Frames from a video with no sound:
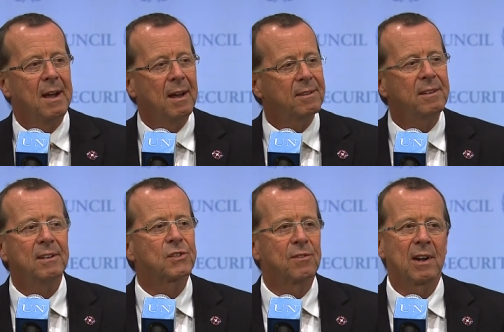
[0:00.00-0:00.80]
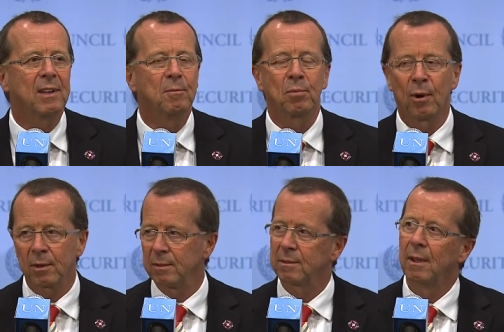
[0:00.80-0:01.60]
I think it's very
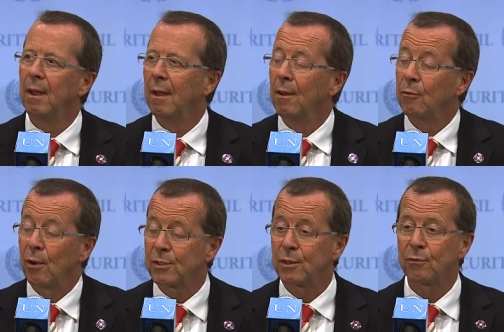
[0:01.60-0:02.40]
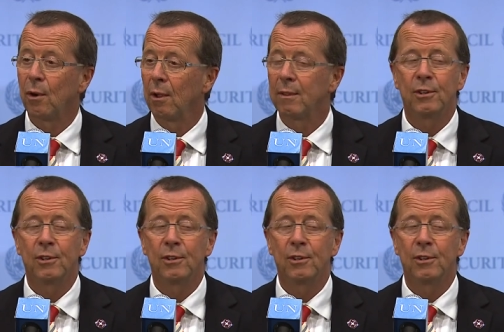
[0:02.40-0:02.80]
important. First of all,